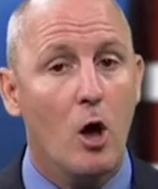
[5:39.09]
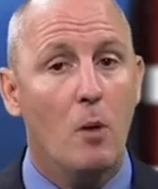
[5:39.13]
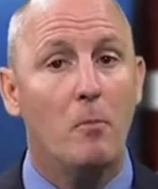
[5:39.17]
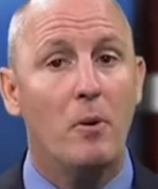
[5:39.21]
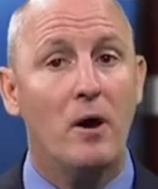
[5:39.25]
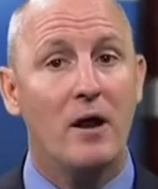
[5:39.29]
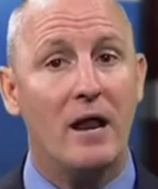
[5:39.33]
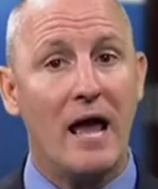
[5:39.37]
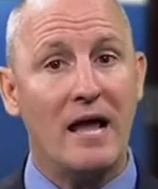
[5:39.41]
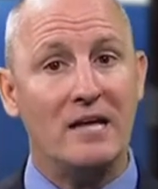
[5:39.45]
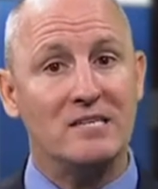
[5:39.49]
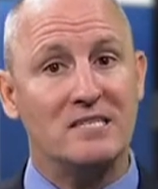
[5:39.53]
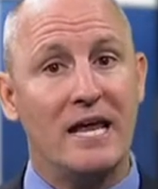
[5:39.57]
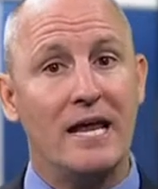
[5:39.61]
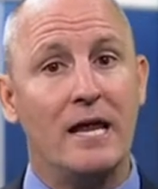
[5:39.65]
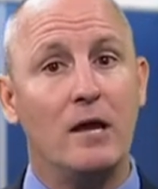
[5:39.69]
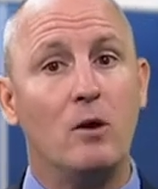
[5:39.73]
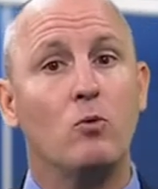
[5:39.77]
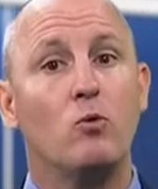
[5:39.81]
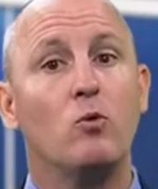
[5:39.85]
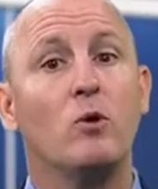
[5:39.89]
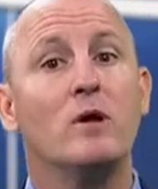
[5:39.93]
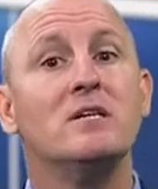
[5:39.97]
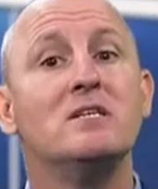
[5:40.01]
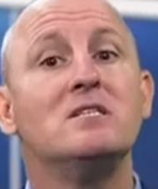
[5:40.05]
but as a
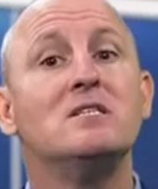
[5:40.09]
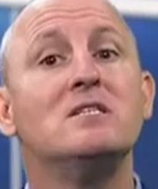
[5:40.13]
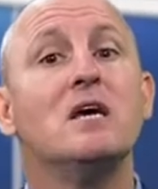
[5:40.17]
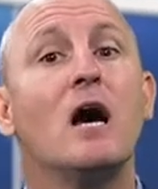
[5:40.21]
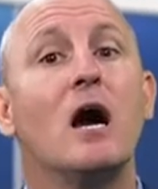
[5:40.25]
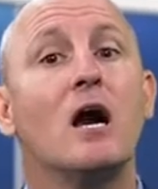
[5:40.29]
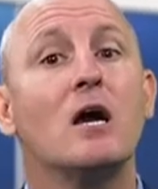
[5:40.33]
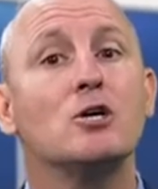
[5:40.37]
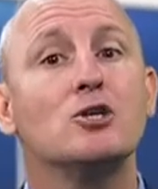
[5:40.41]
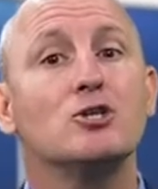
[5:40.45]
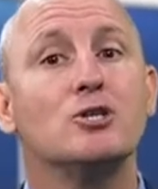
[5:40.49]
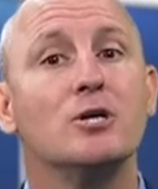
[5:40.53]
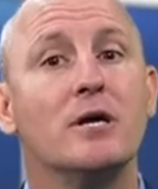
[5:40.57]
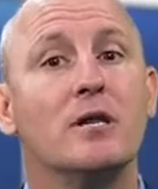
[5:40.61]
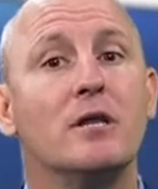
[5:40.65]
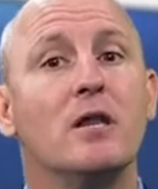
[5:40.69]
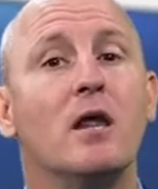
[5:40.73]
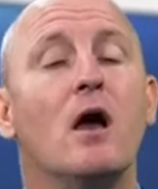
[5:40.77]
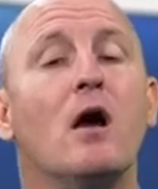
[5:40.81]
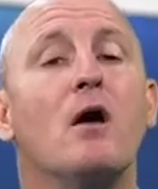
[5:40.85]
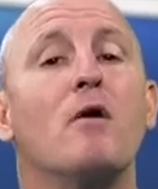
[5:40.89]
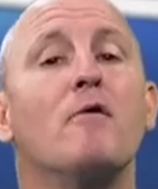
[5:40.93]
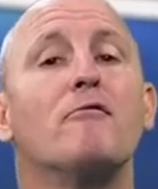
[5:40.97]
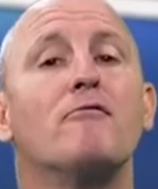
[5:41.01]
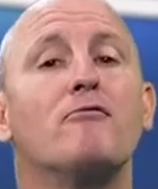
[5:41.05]
reduction
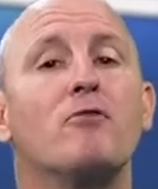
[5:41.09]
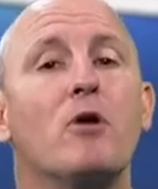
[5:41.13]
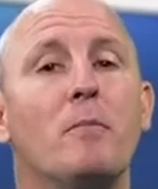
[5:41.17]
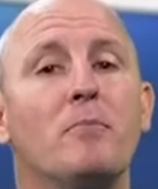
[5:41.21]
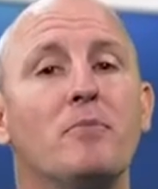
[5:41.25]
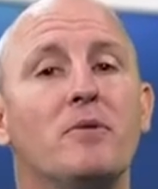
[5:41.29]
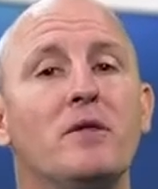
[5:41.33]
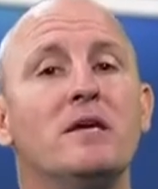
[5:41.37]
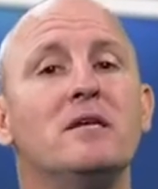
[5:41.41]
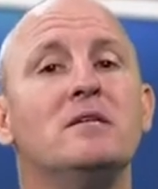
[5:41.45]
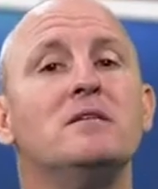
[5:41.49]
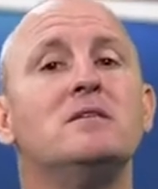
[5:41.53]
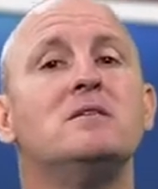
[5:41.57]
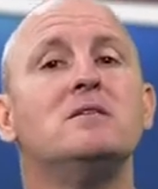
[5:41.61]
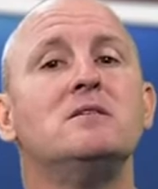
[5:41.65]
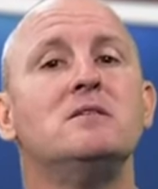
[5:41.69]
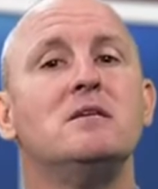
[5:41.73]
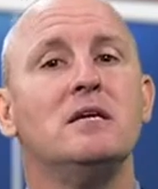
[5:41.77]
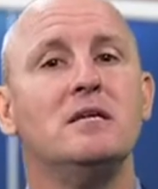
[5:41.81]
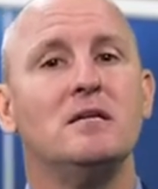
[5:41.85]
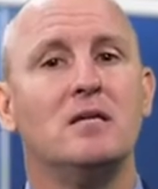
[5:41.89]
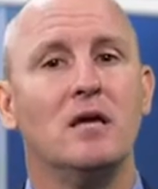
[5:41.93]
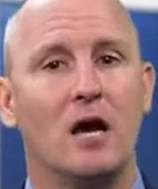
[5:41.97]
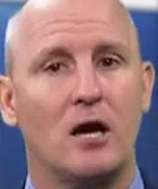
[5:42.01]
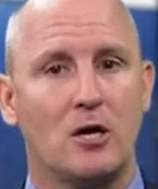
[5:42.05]
from the
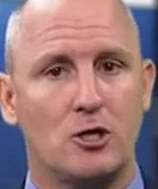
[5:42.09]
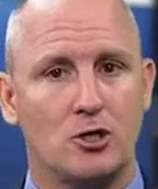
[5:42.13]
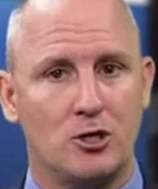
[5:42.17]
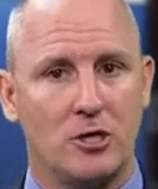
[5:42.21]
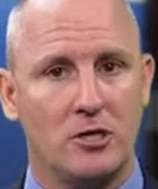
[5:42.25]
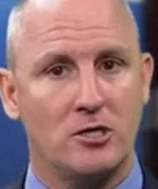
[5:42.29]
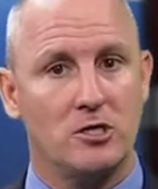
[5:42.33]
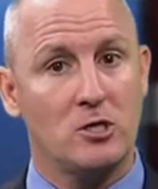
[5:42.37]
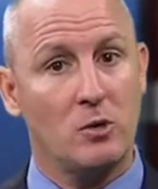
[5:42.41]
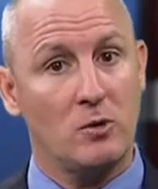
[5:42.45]
deduction.